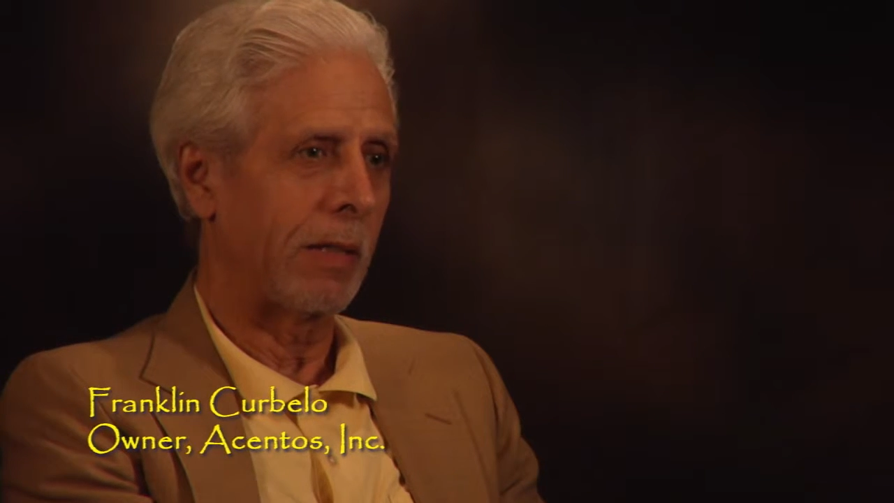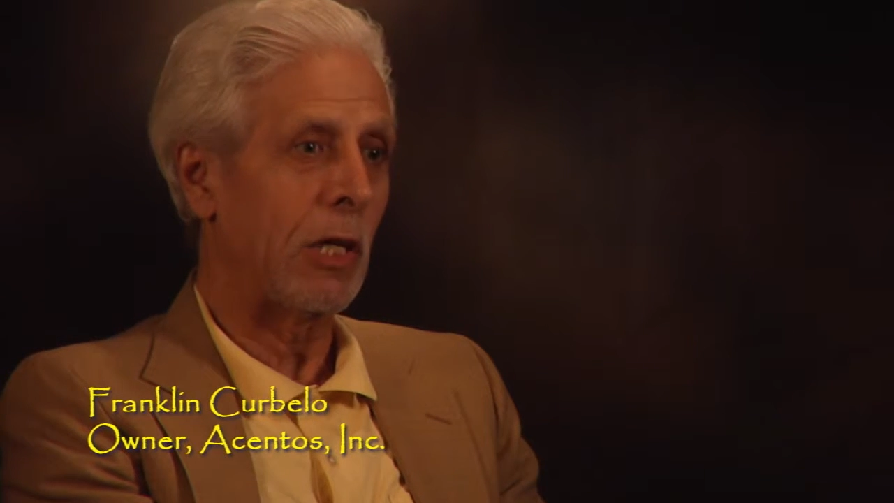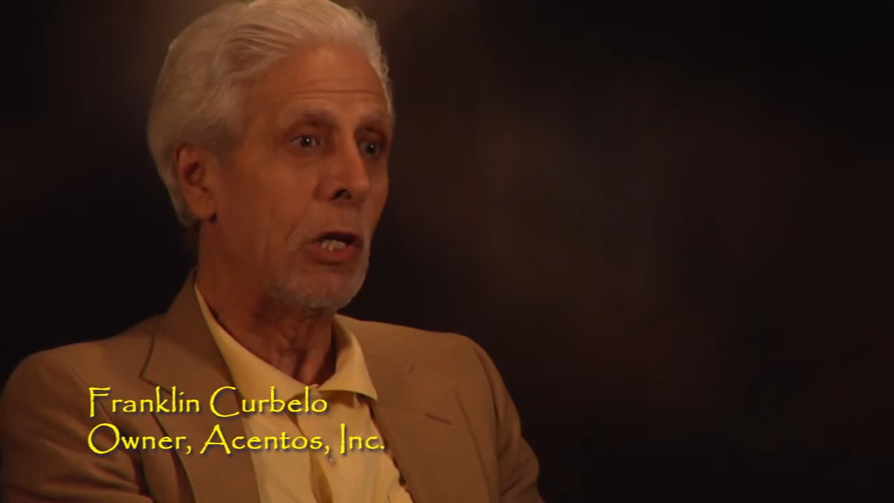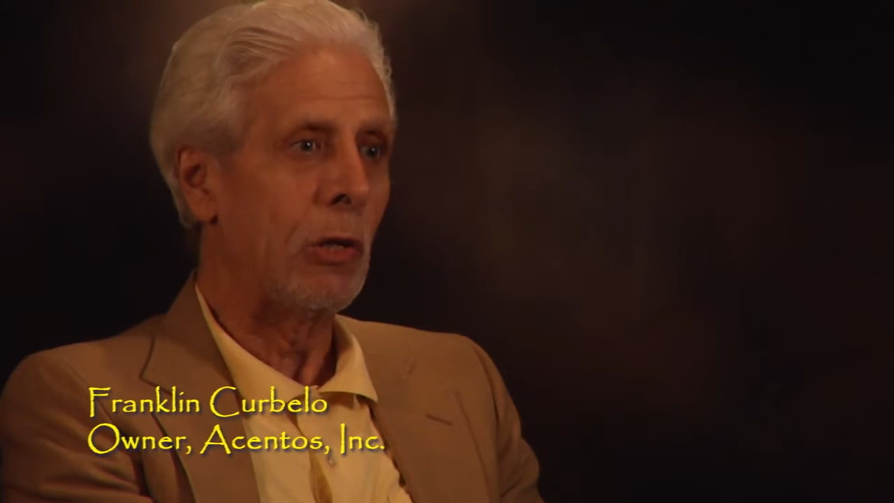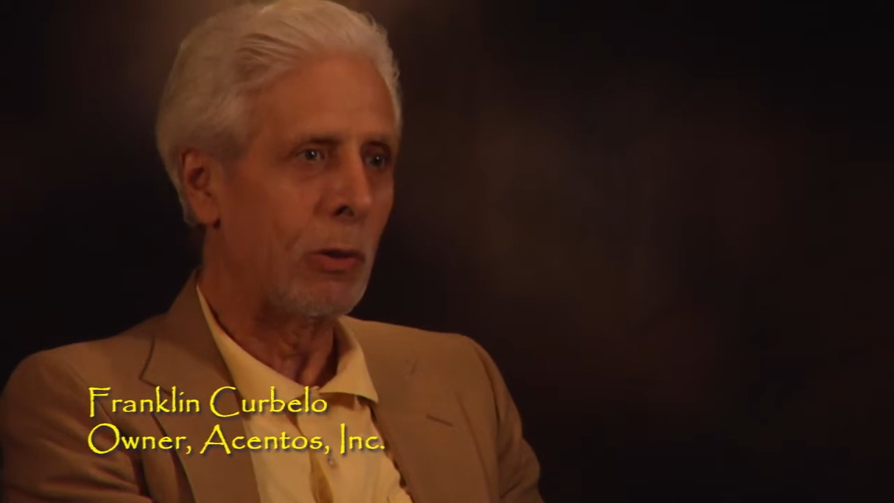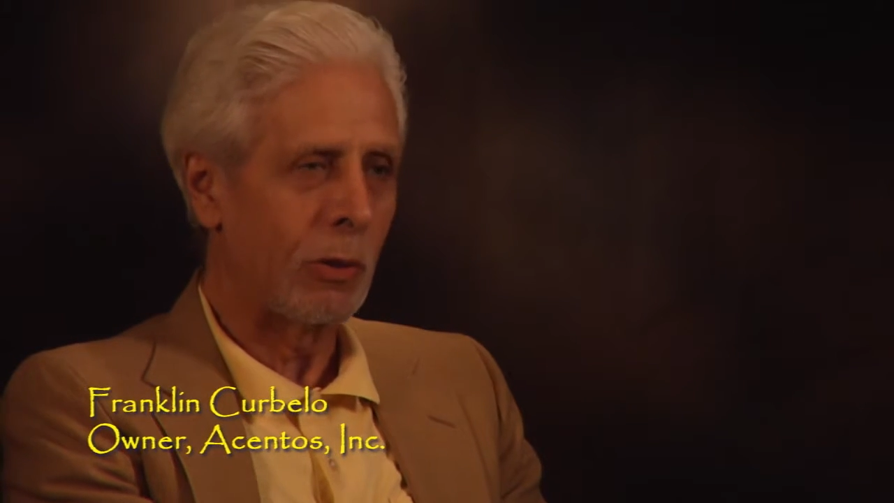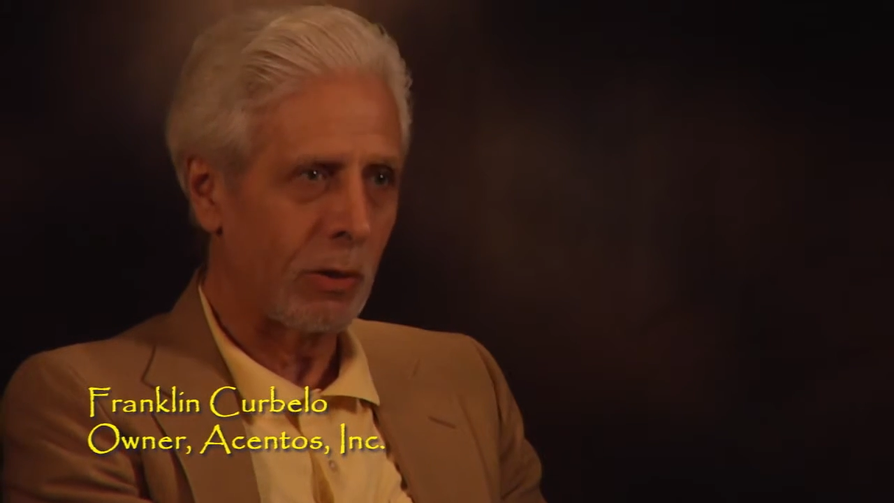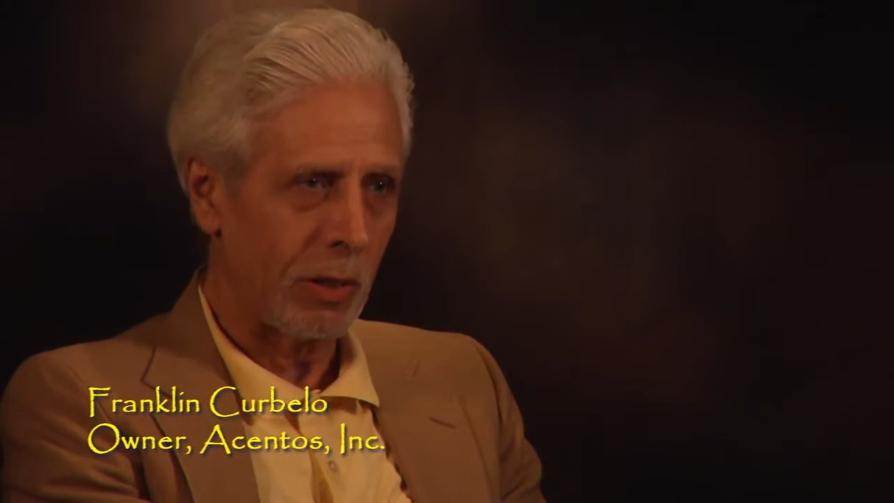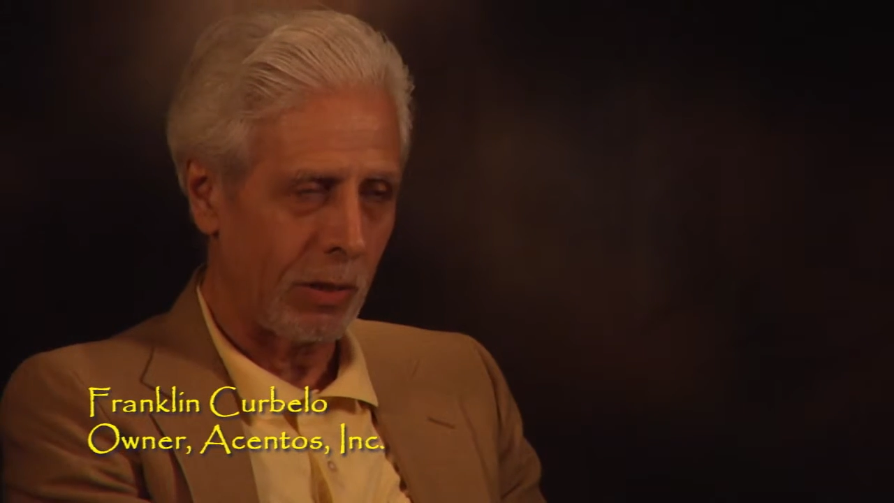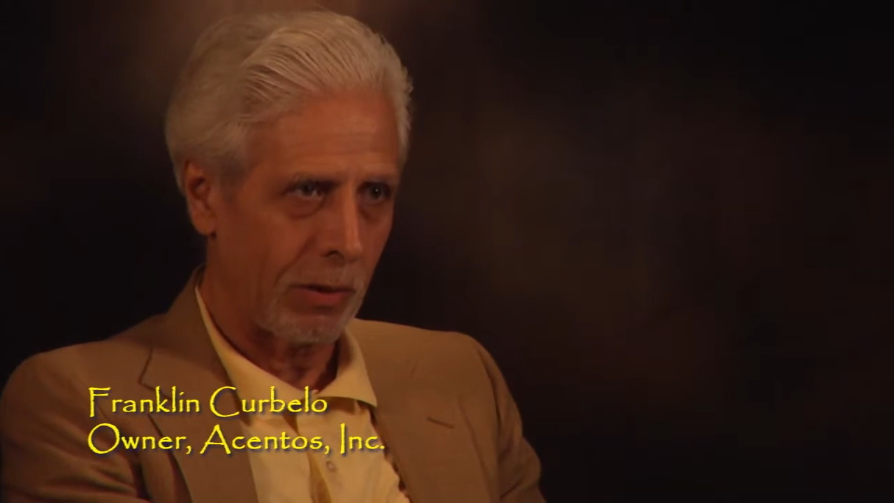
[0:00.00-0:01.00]

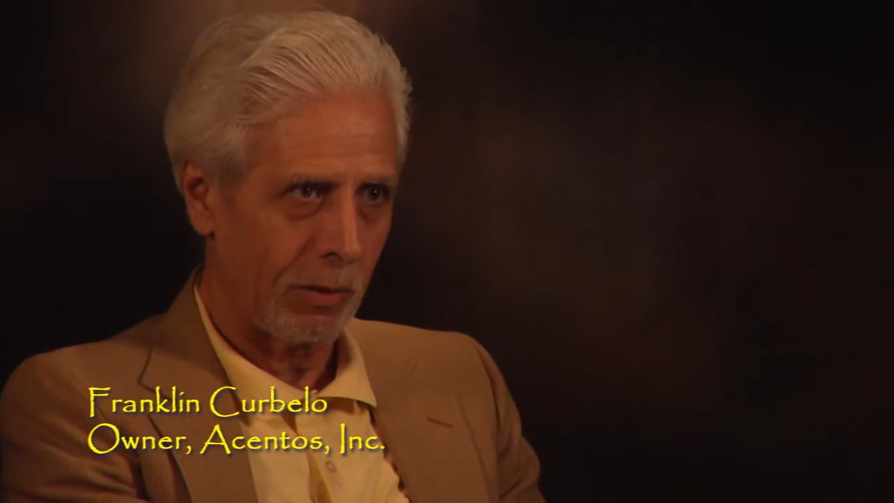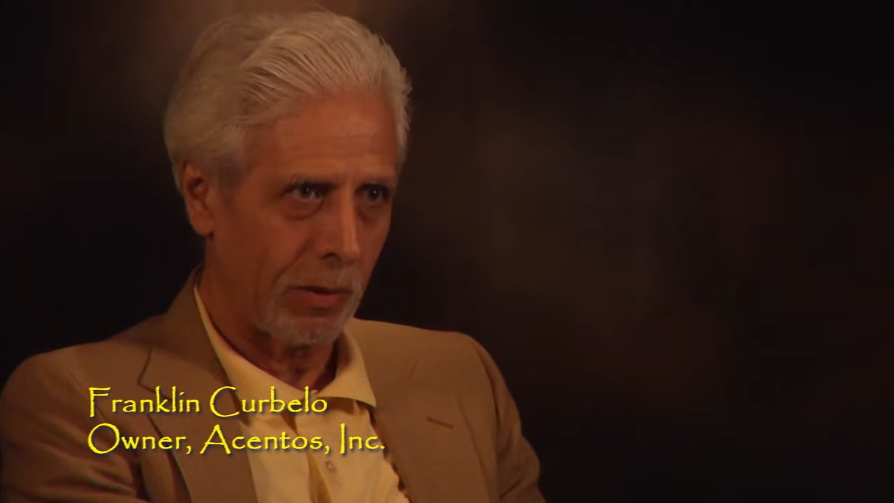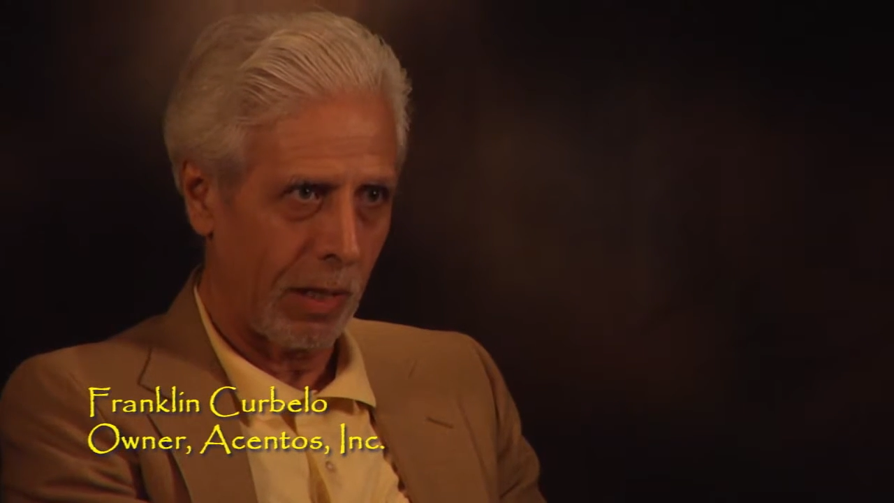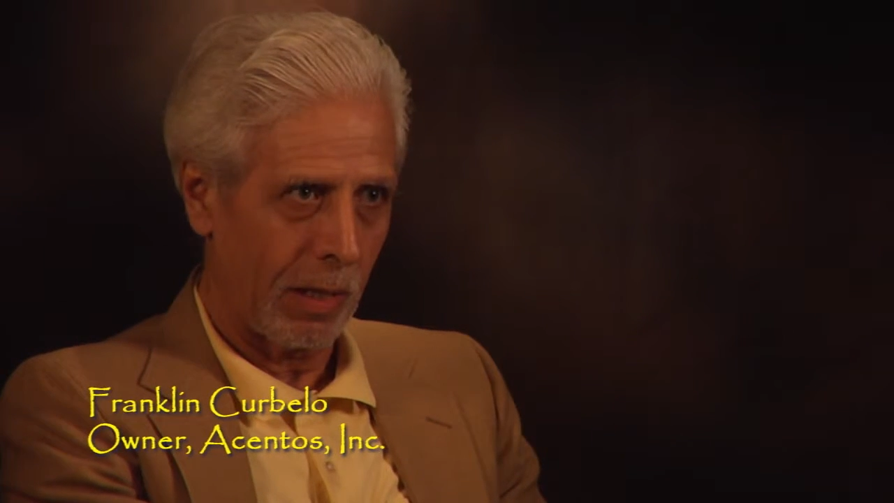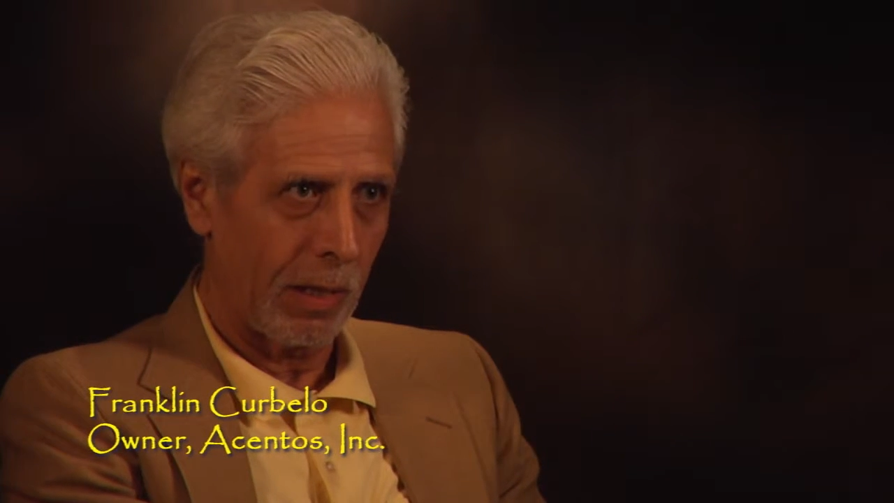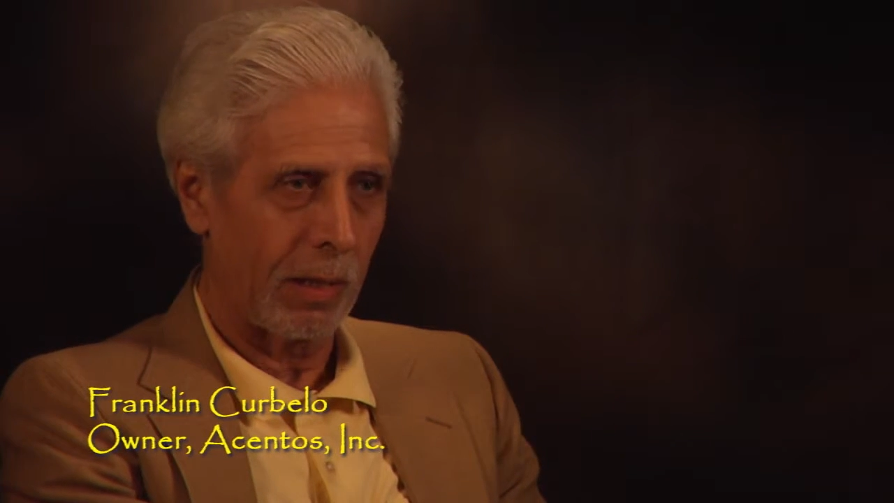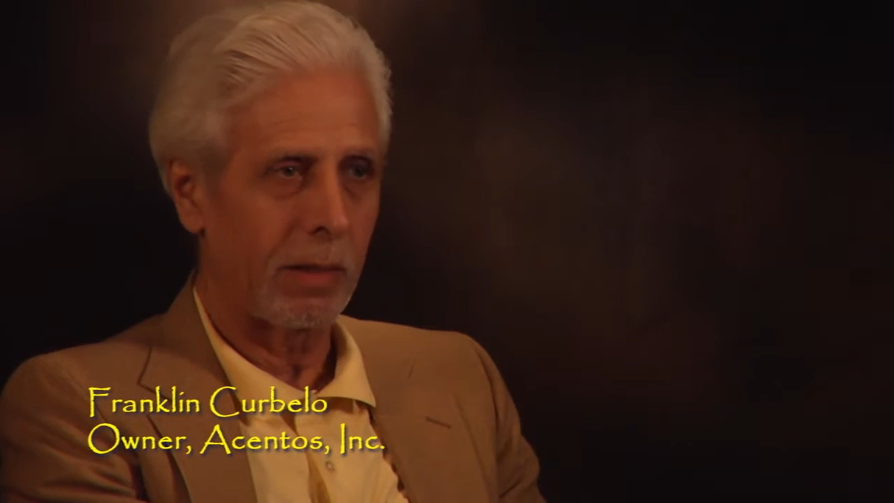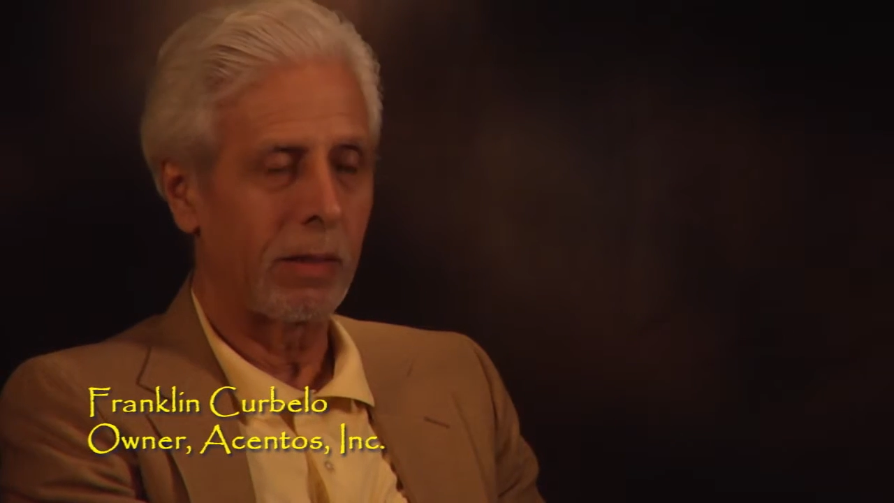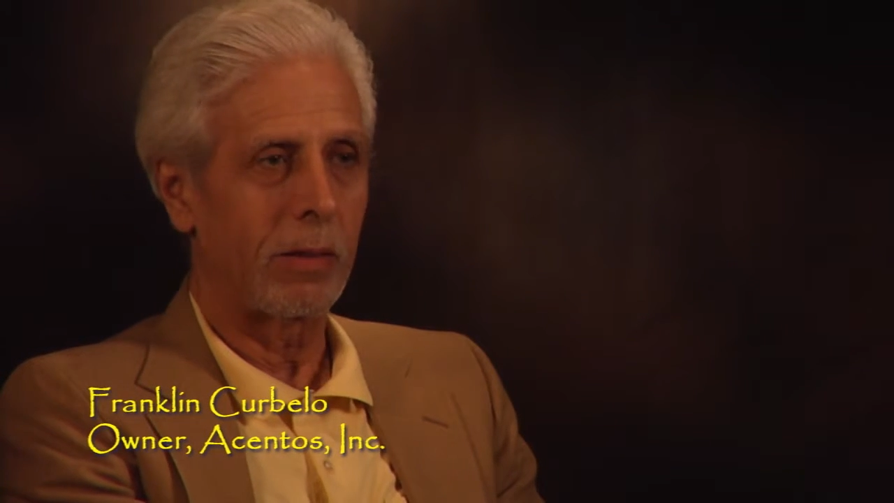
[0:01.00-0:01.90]
lured you know, to, the,